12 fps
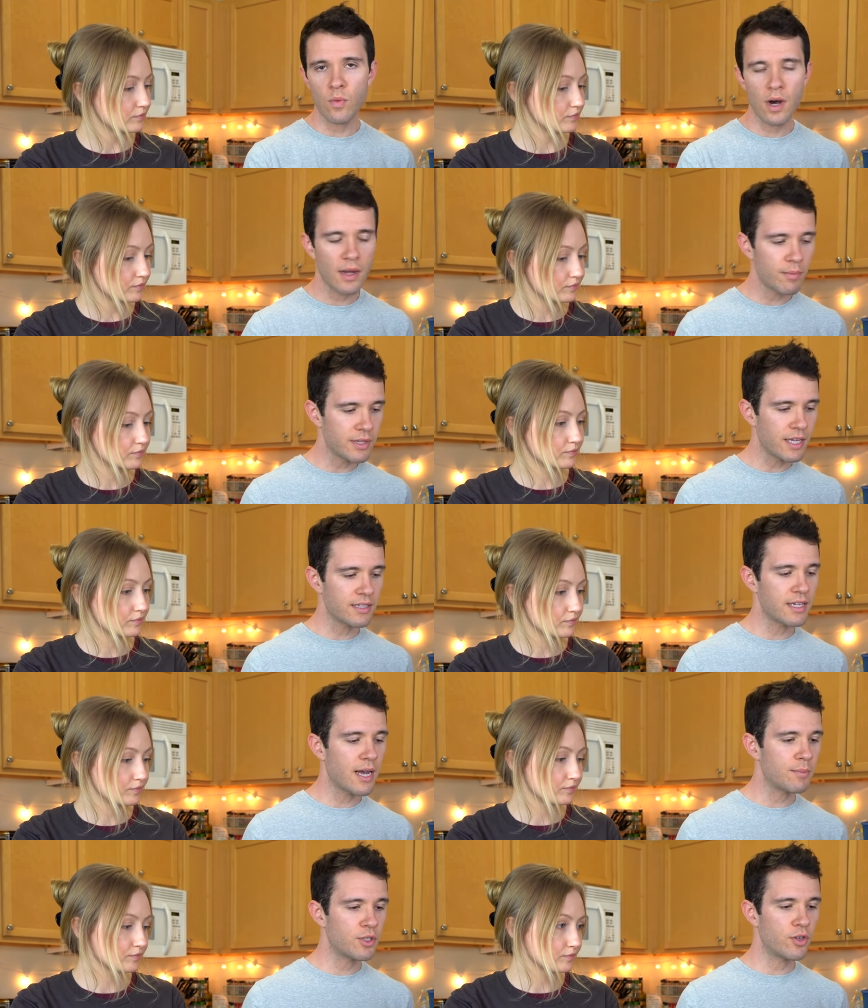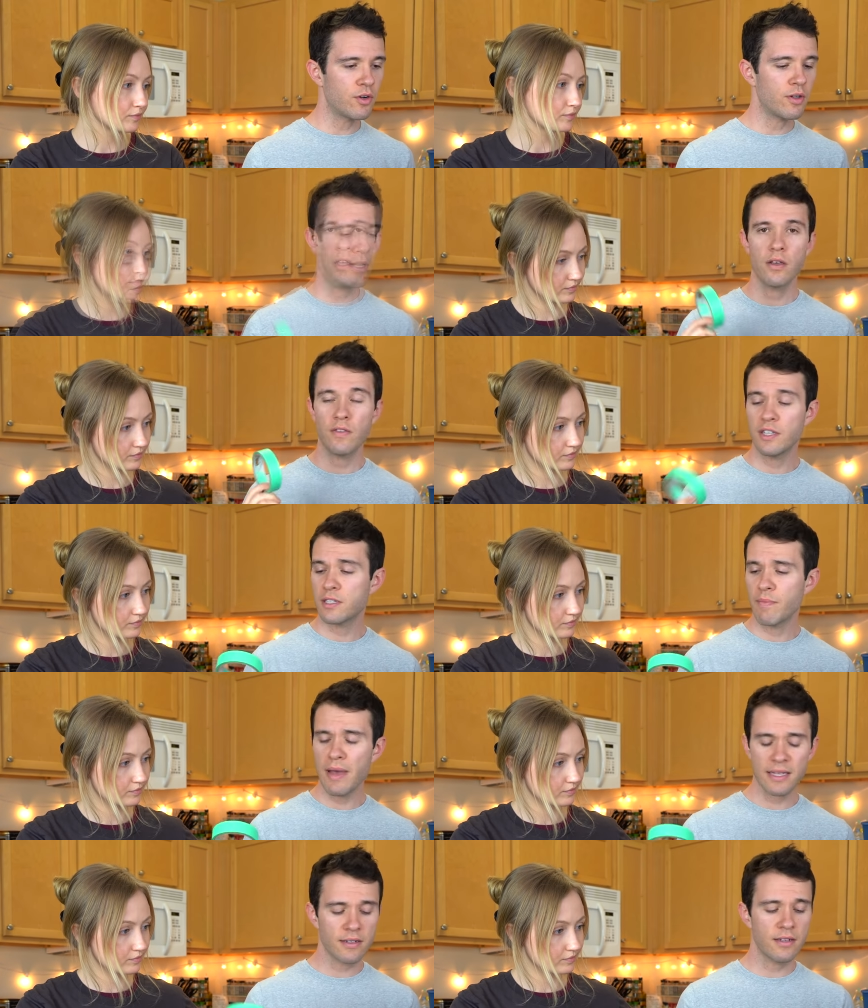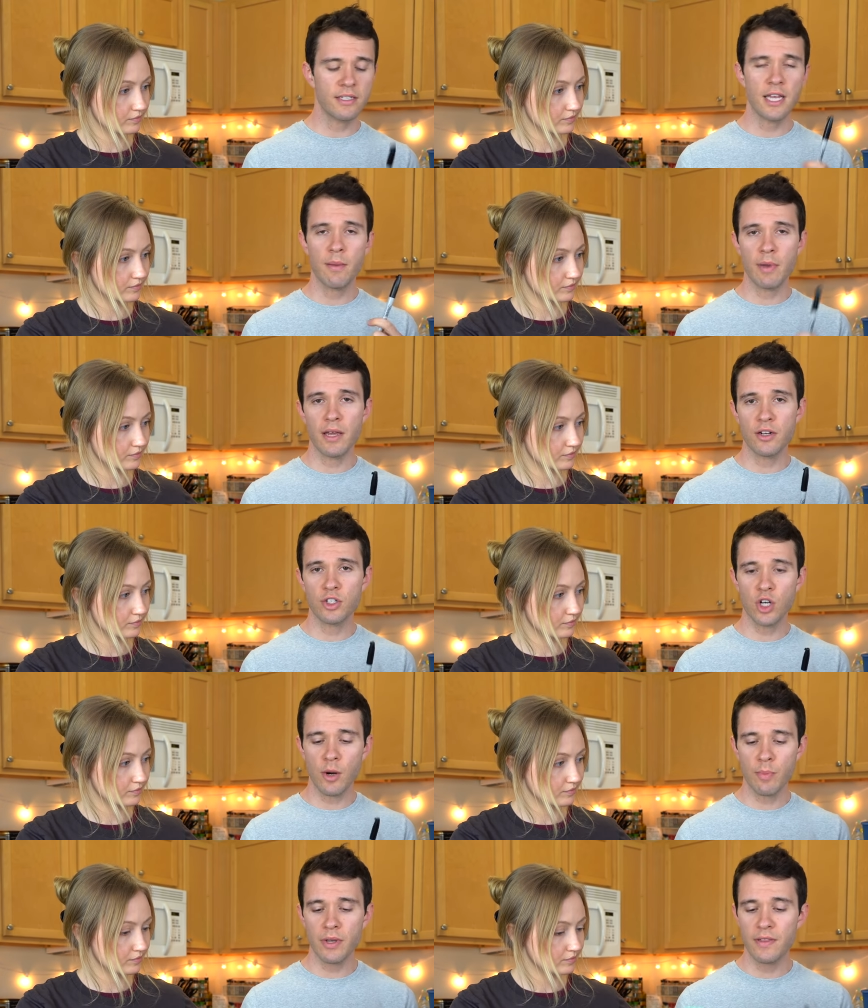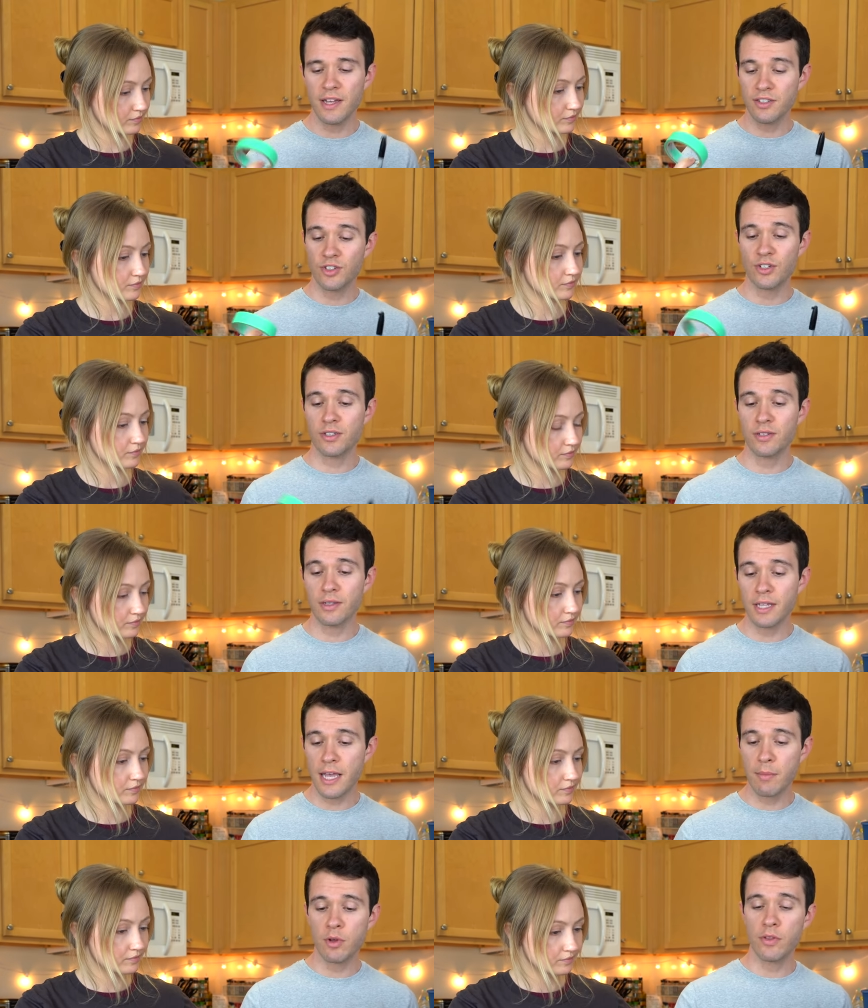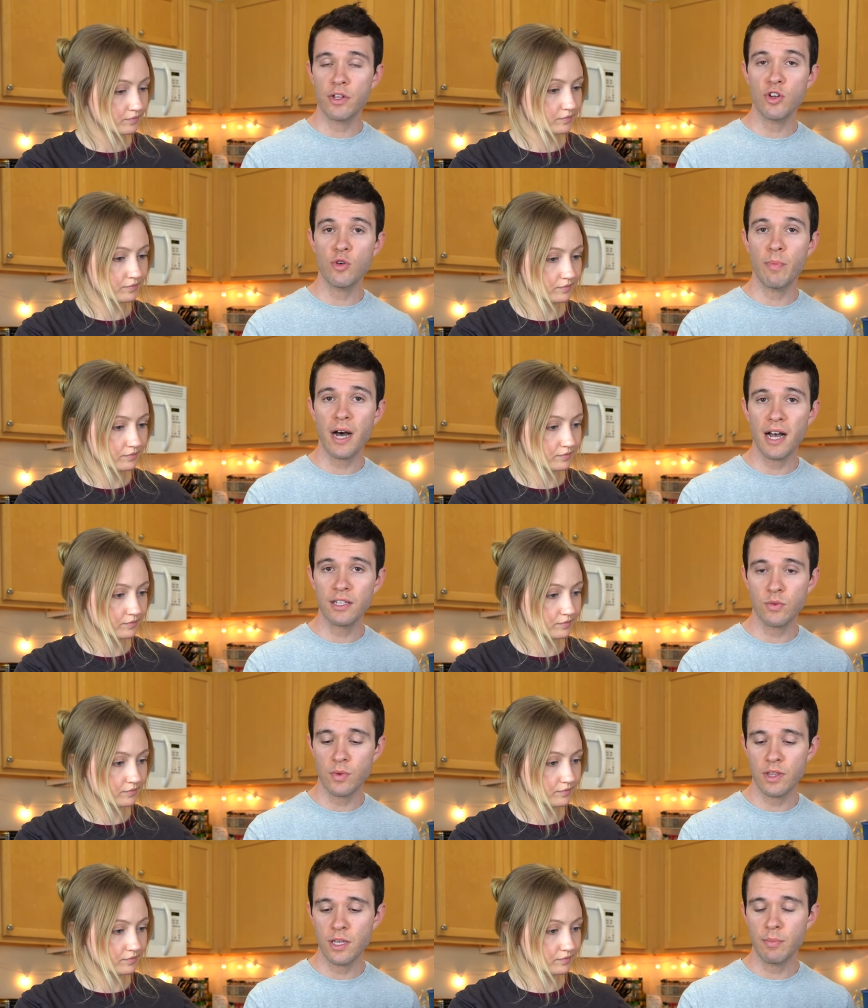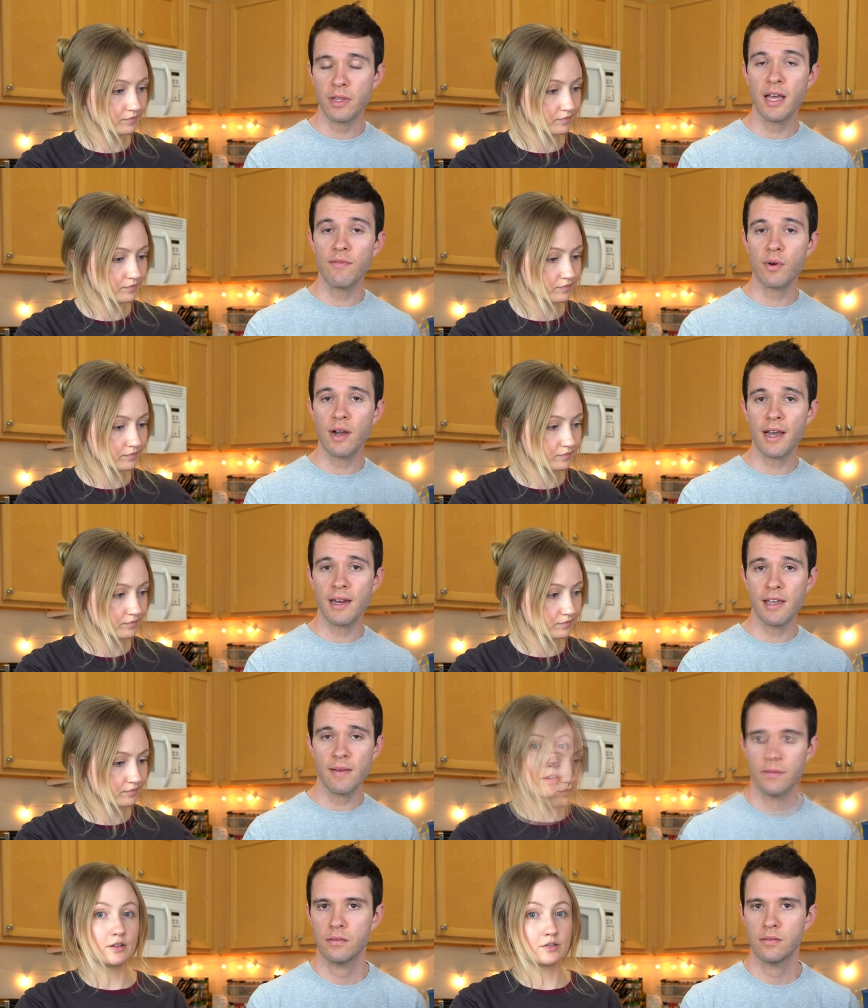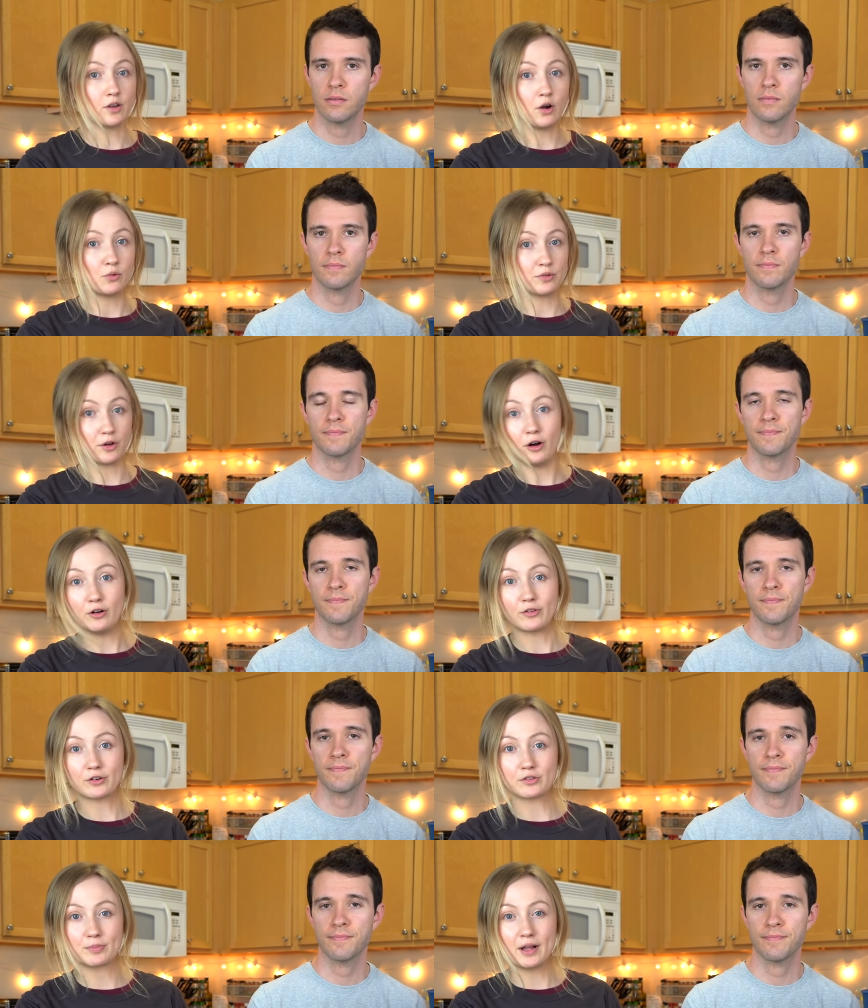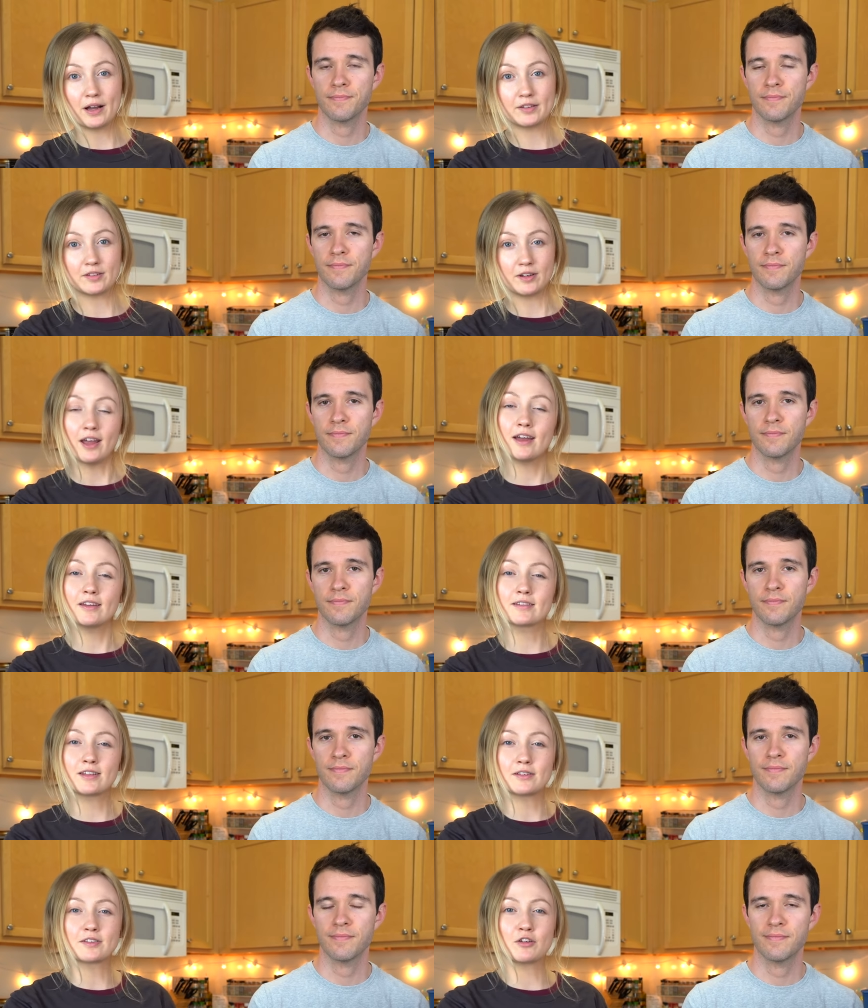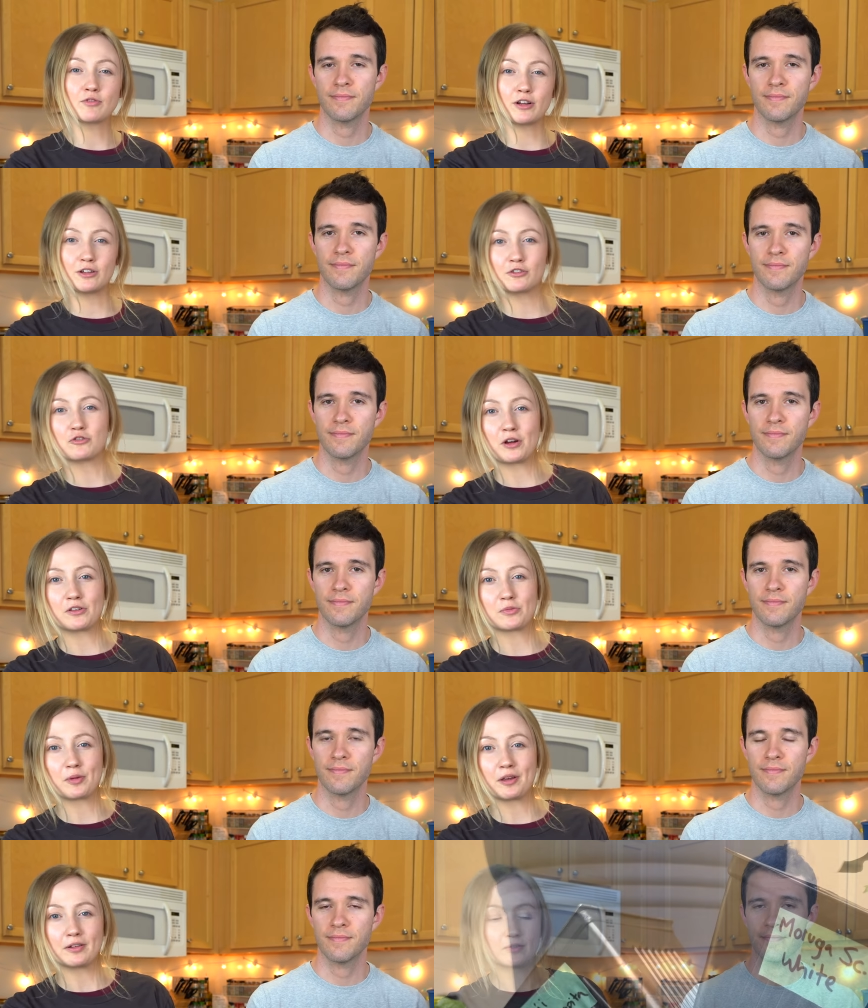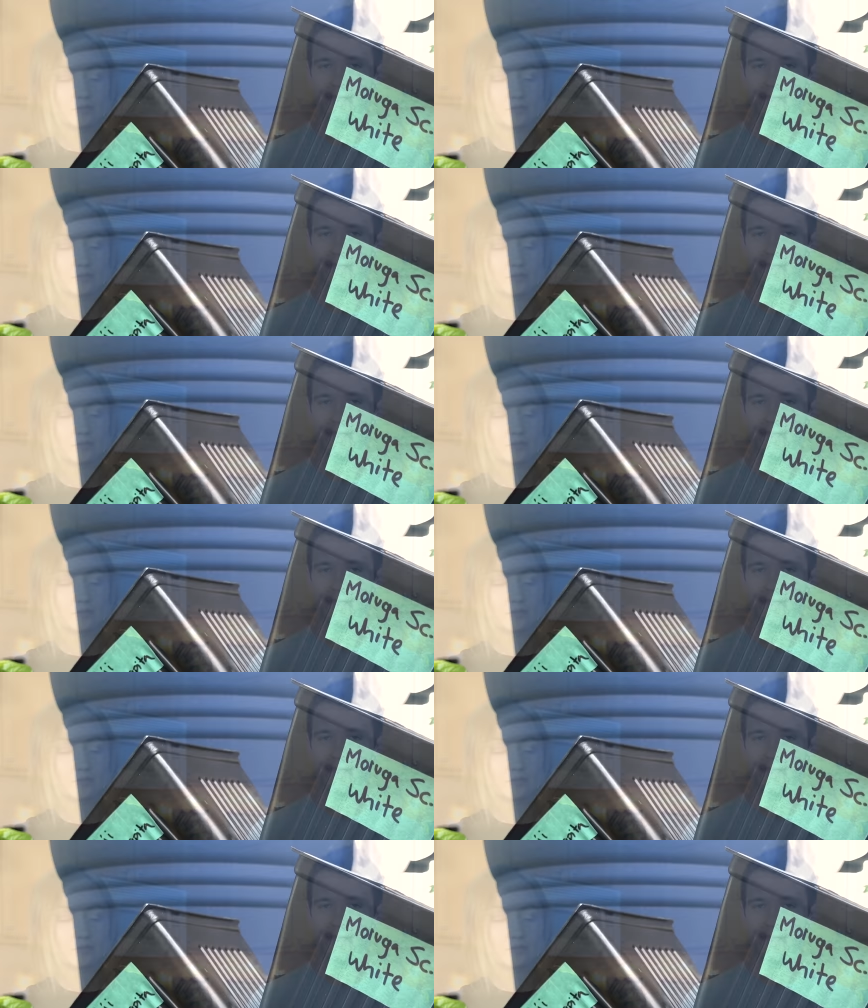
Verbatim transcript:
Speaker 1: want, but that's optional. You'll need some masking tape and a Sharpie. That's just to label the new pots with the plant variety.
Speaker 2: So with all of our supplies in hand, let's get ready to transplant.